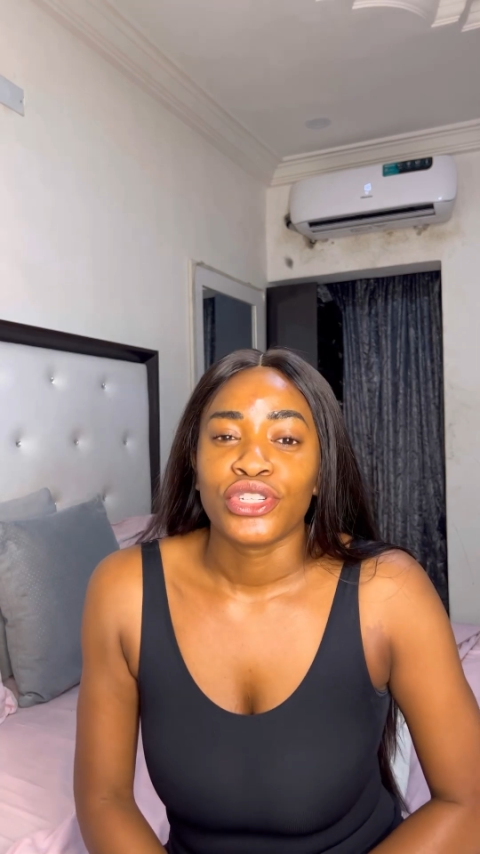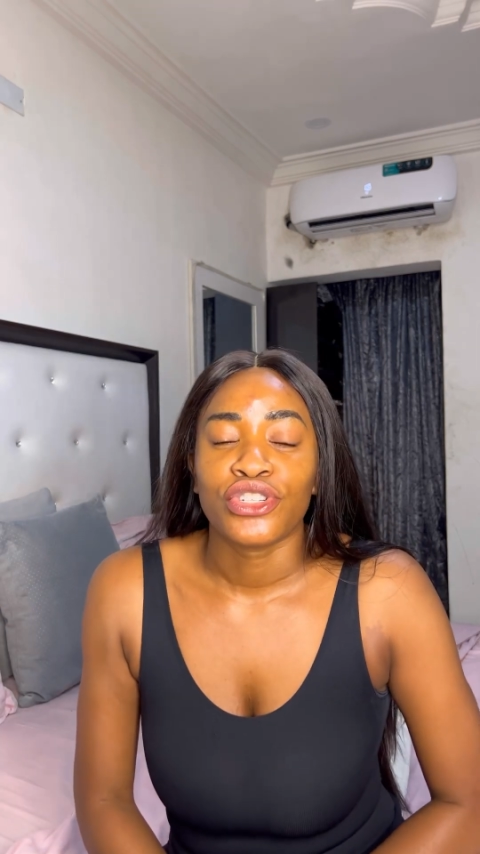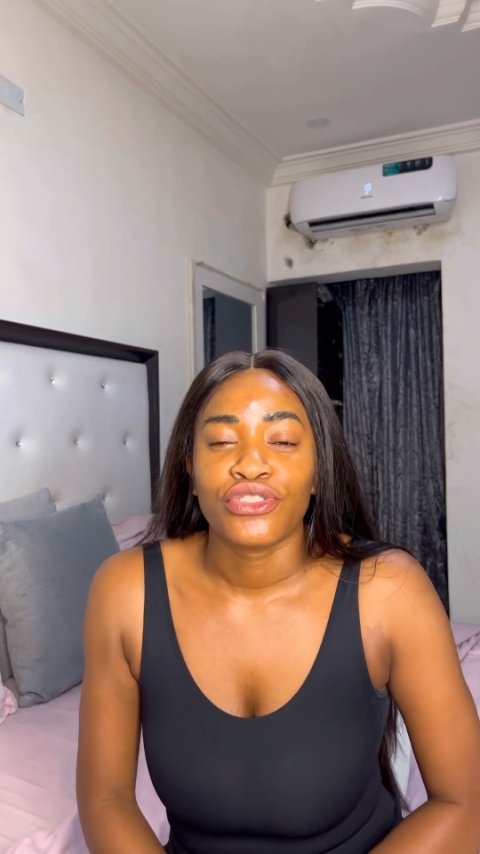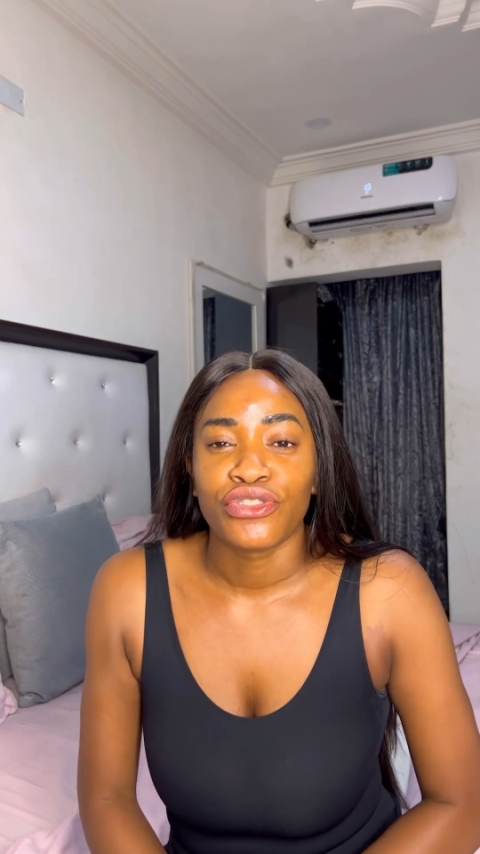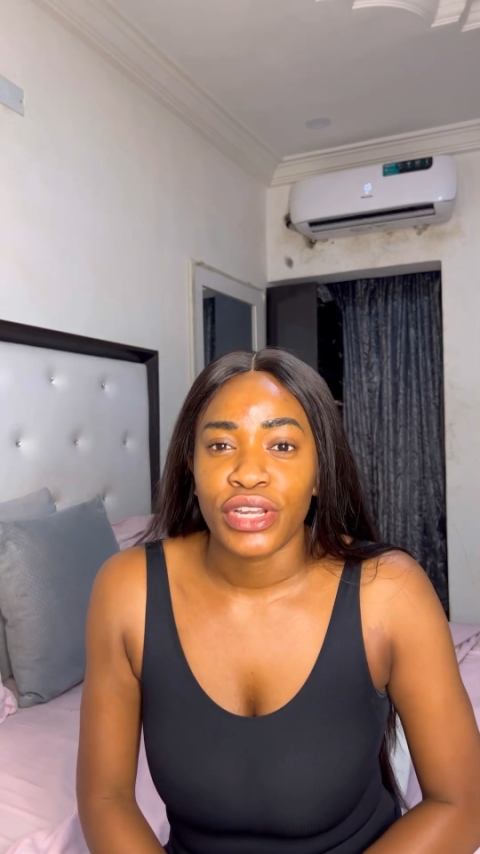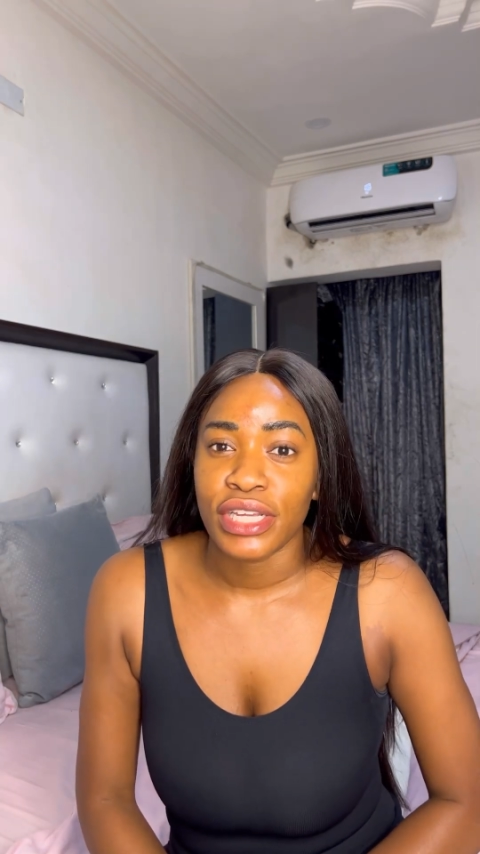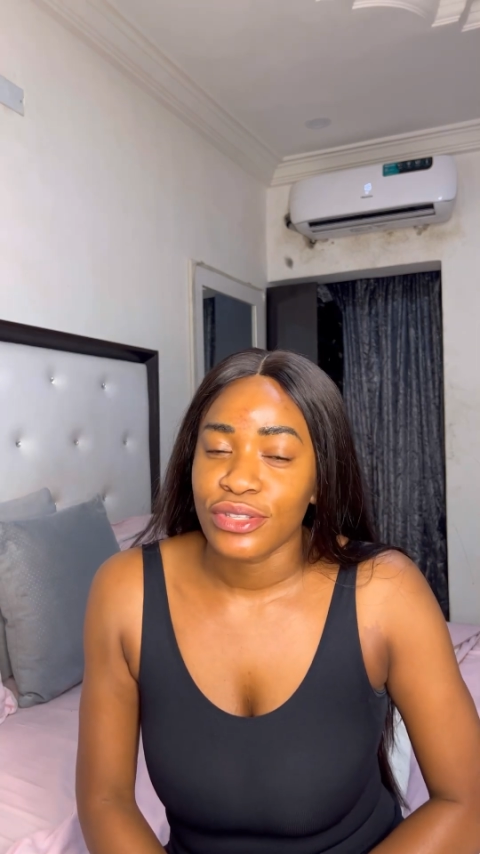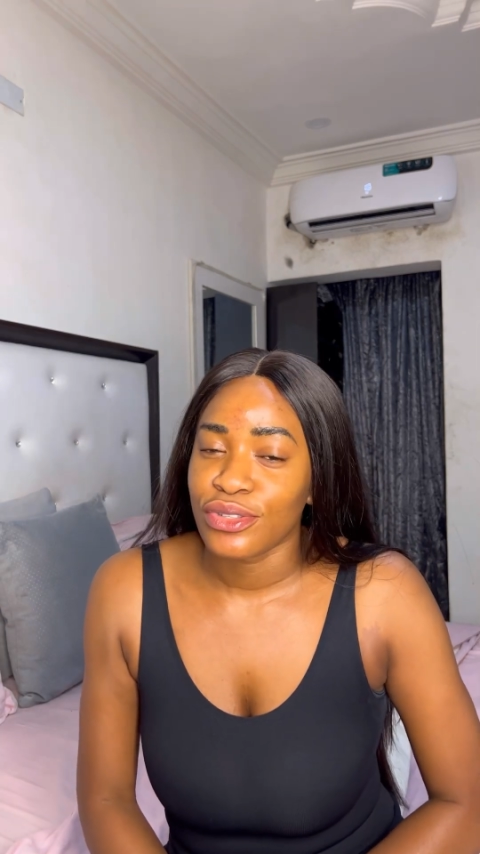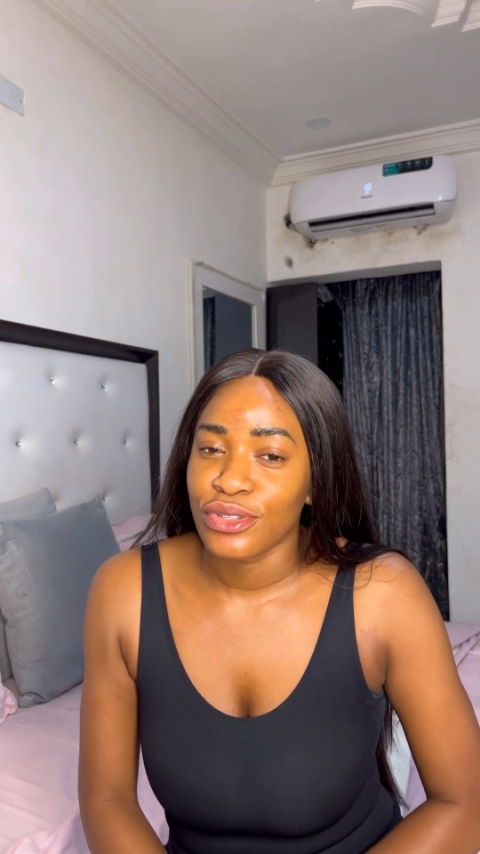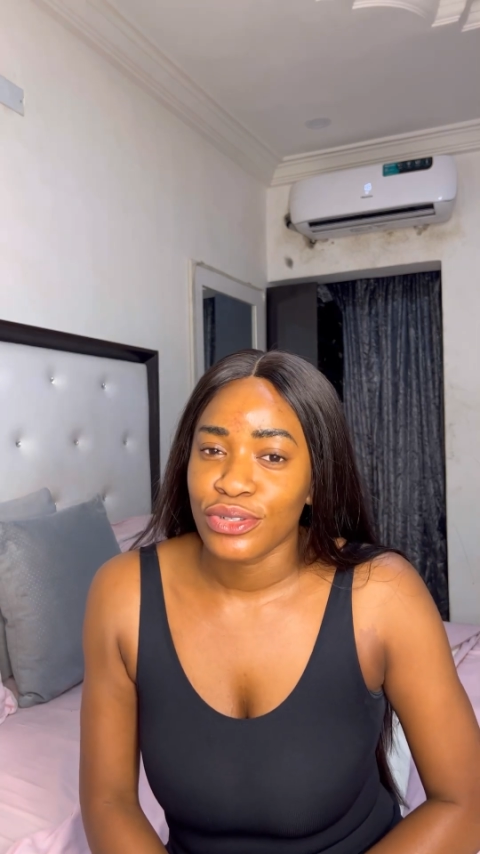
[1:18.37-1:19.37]
straight
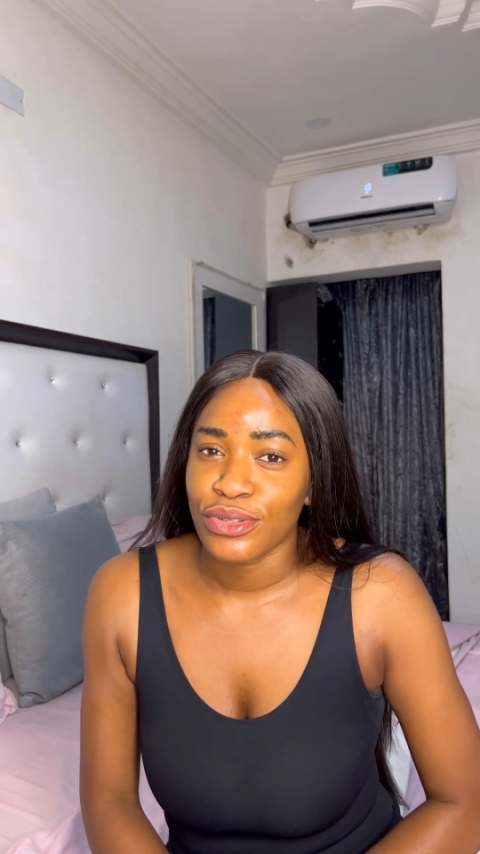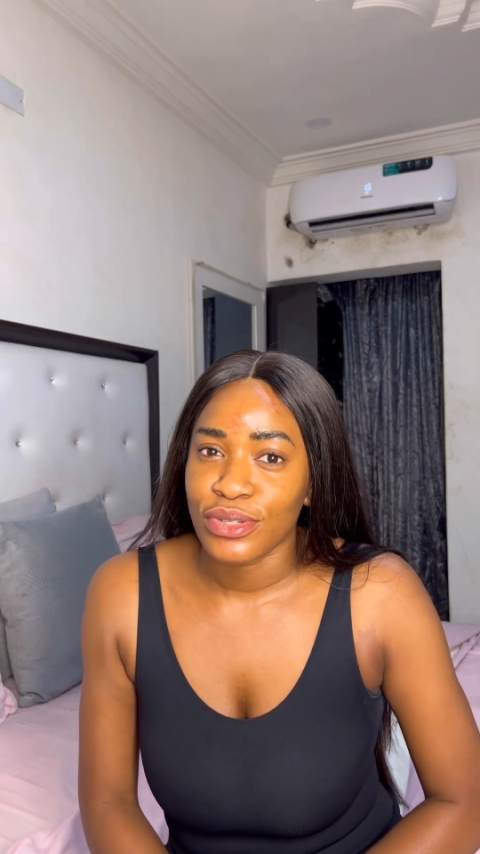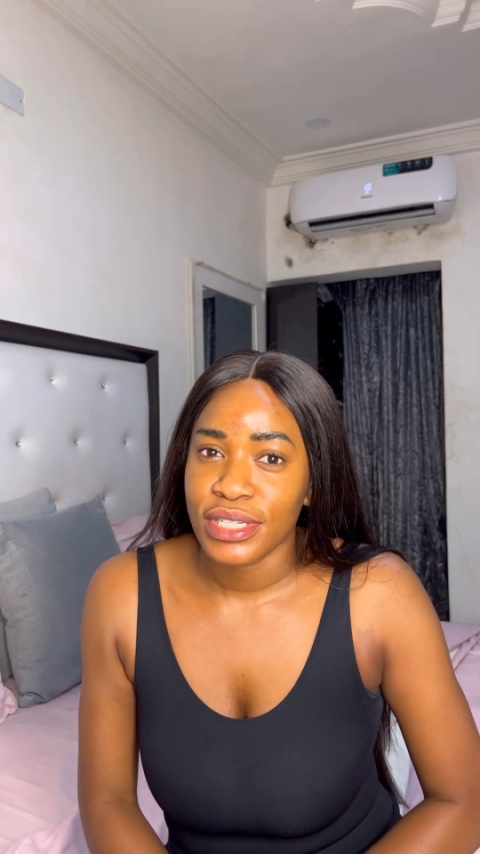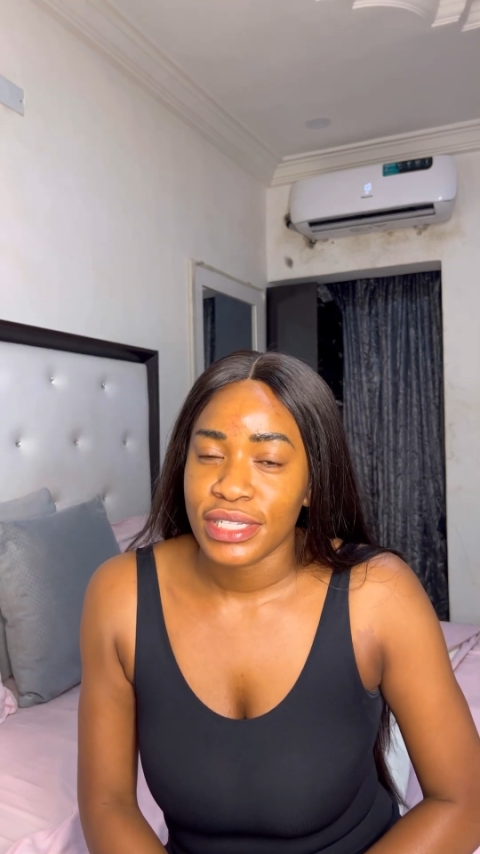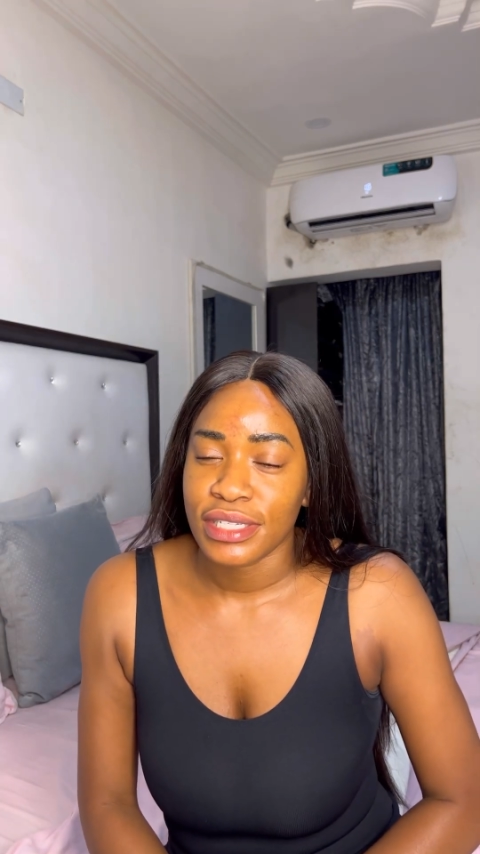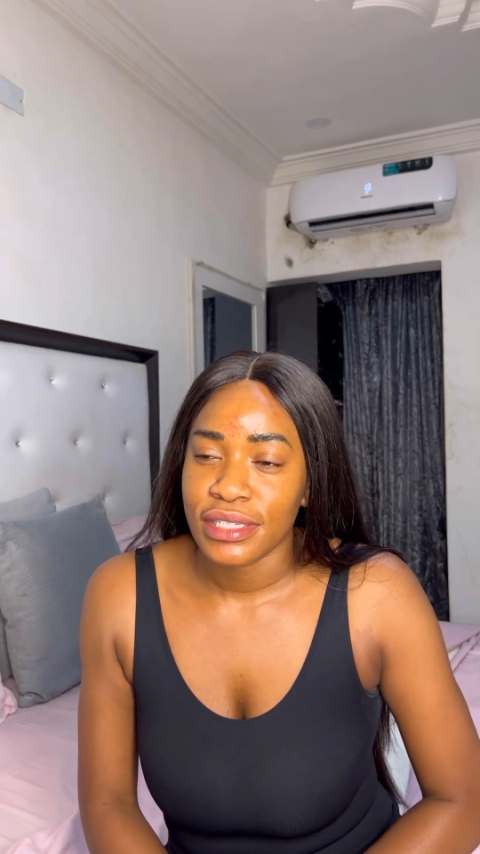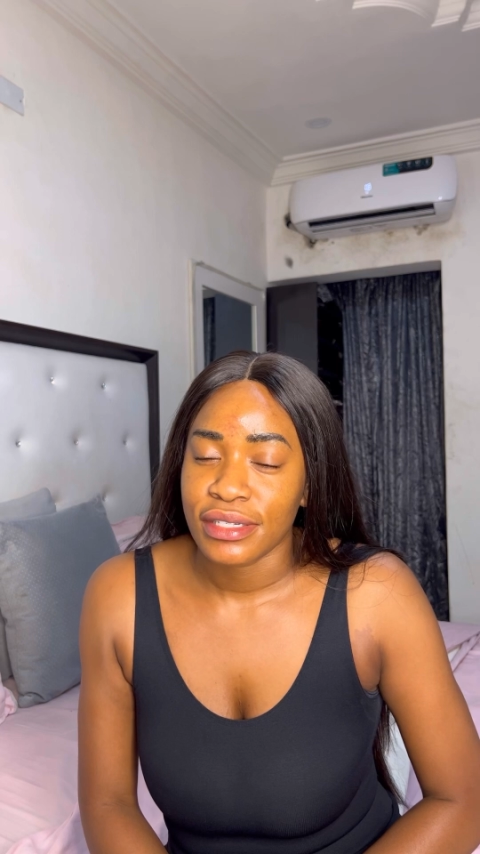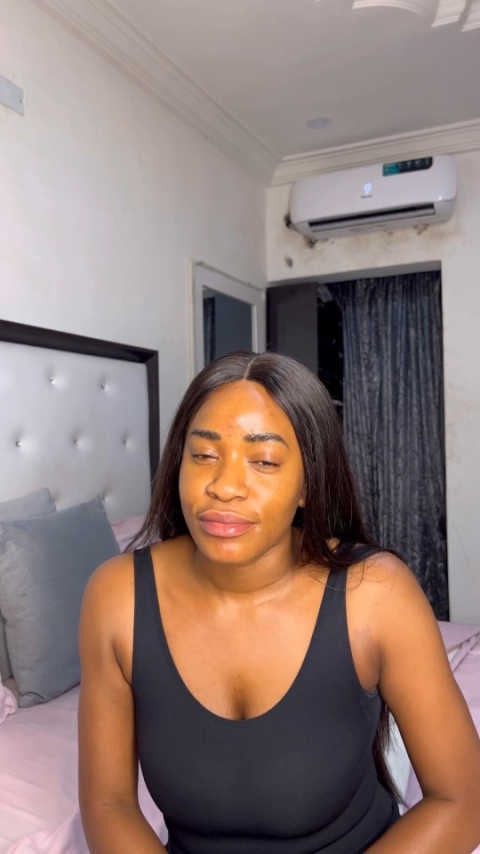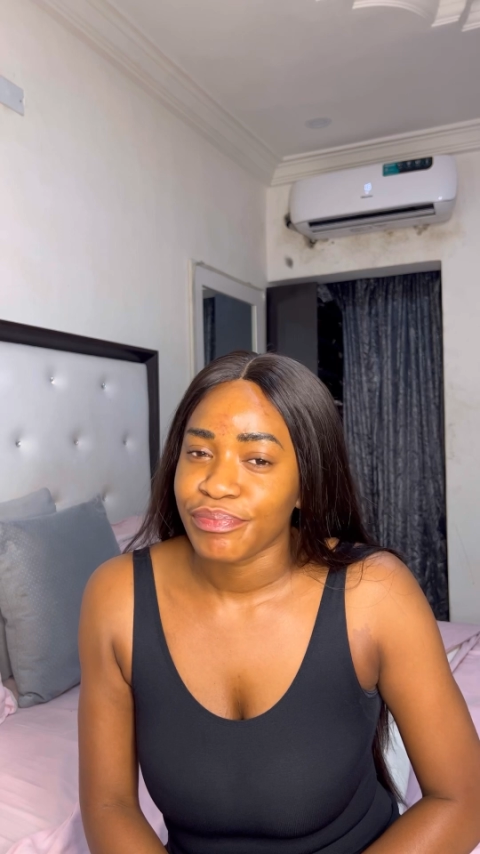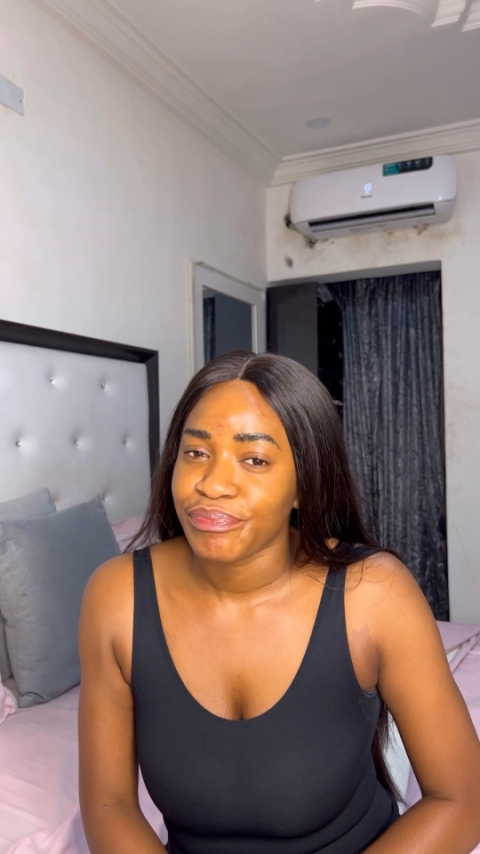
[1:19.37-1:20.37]
into the